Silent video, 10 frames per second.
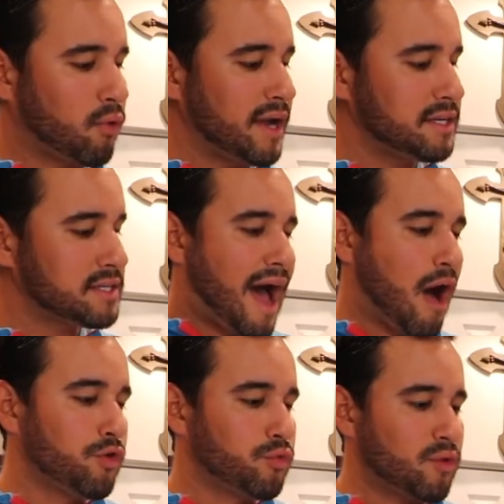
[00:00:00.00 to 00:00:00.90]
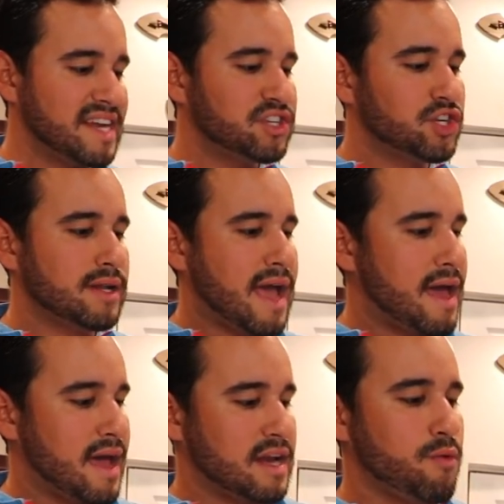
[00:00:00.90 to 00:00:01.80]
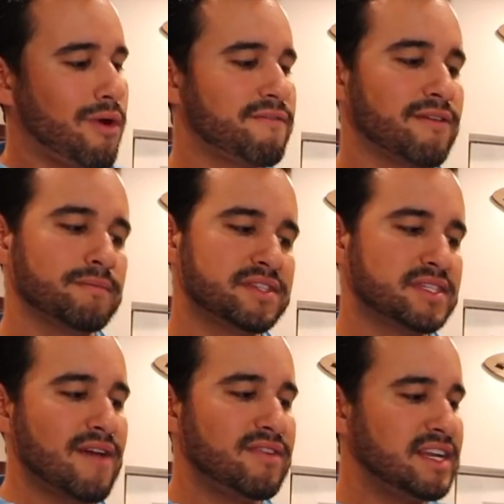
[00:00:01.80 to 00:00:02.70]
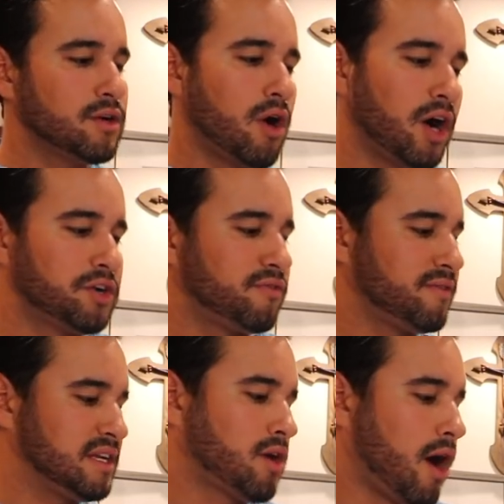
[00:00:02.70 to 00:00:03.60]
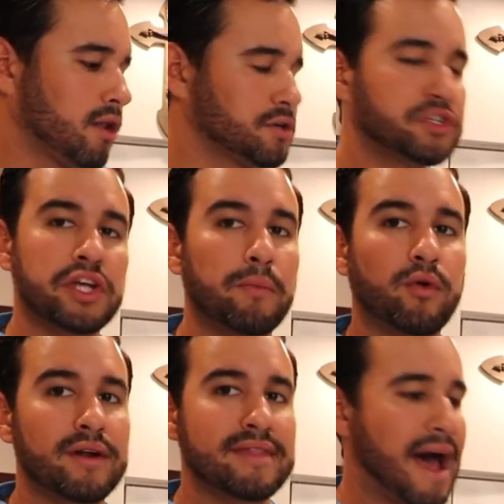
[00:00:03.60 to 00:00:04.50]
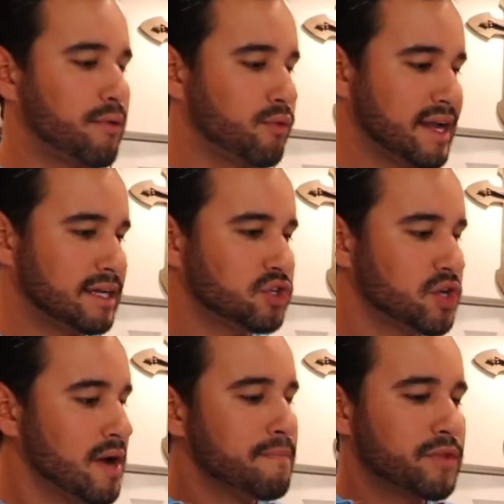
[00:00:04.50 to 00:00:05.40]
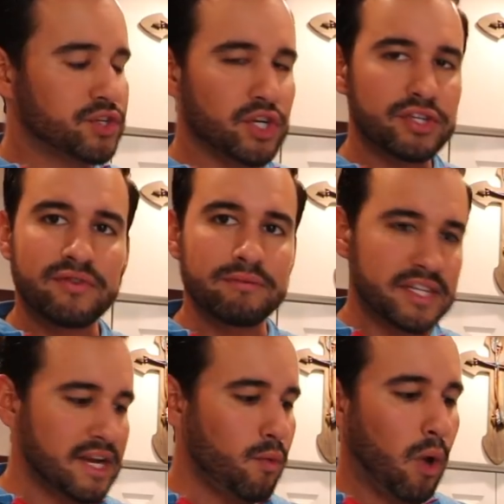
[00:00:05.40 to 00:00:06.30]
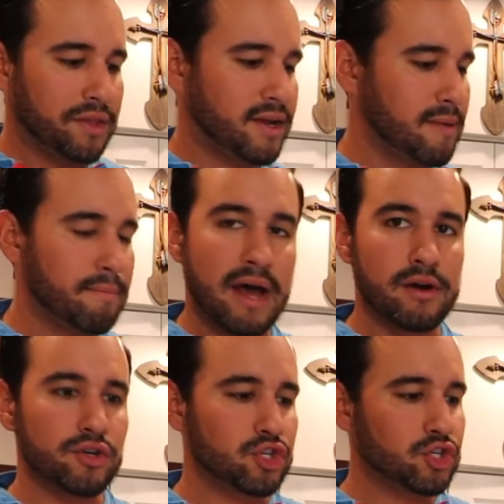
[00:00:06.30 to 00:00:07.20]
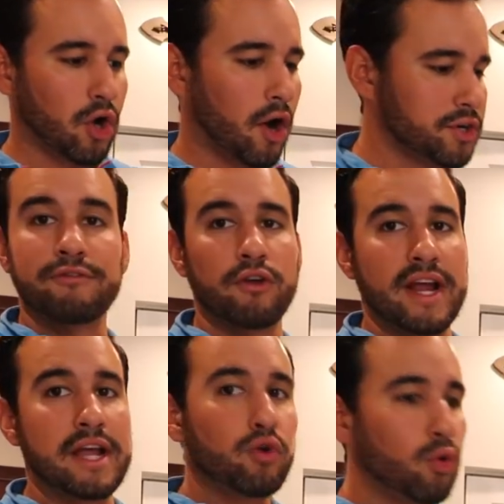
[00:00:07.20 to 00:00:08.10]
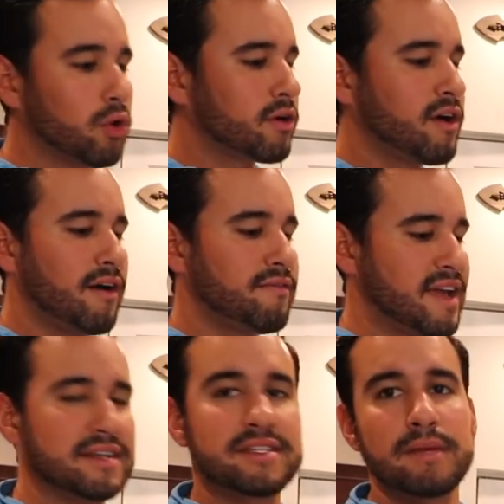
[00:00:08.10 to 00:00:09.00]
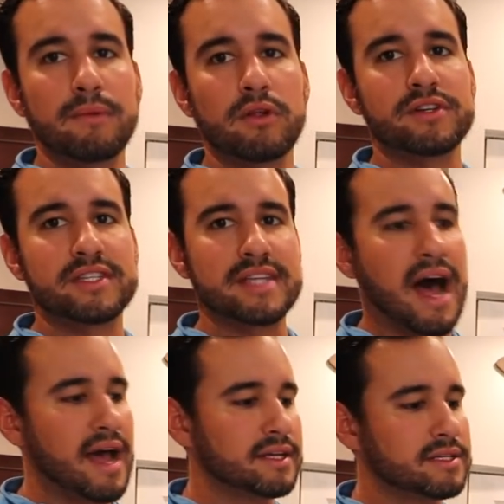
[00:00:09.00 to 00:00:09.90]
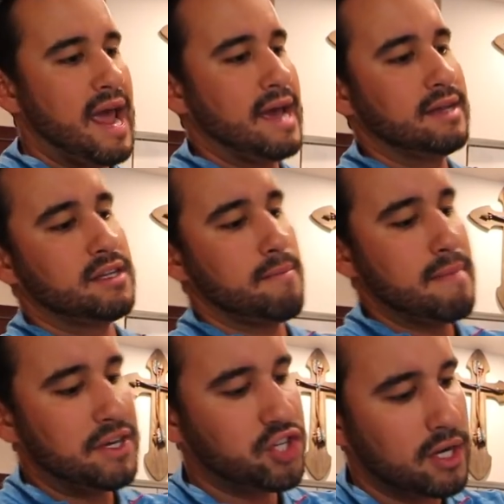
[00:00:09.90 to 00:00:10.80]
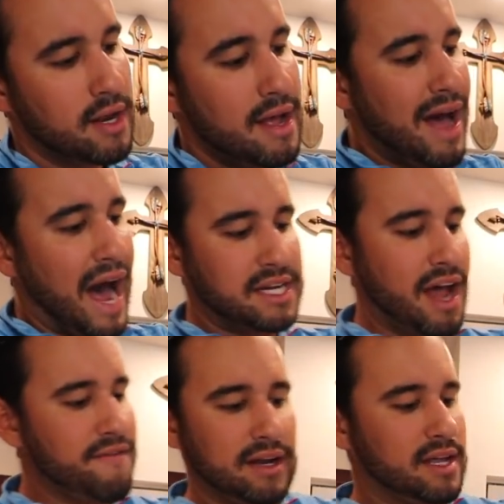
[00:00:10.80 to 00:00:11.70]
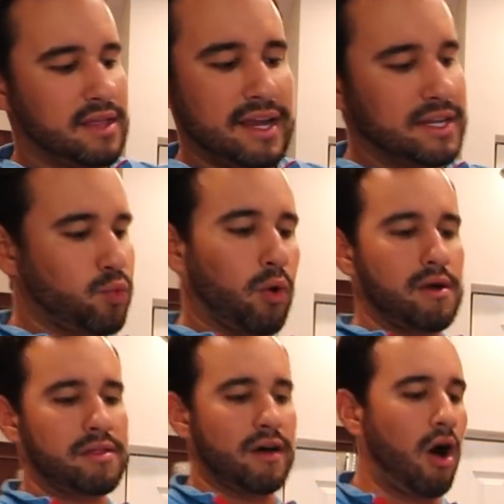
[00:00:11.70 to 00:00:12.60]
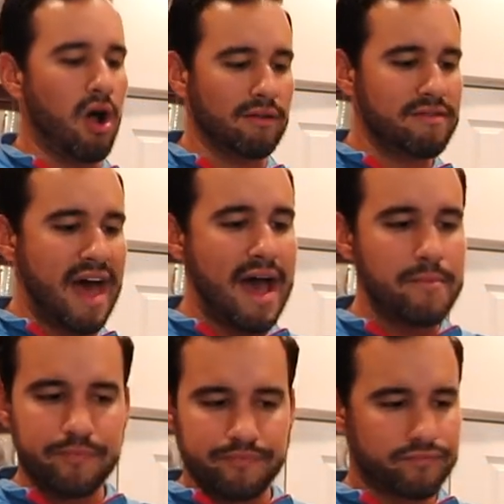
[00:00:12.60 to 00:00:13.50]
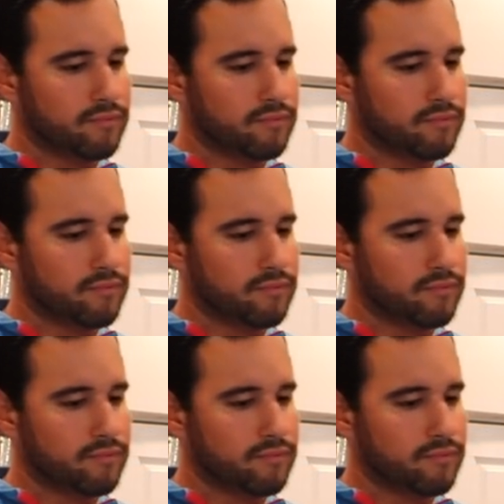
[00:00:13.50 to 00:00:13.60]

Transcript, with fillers: price, I would range it at anywhere from 70 to $150, somewhere in that range just from seeing what the competitors charge for a cooler of a similar size and dimension. I definitely think it's worth all of that.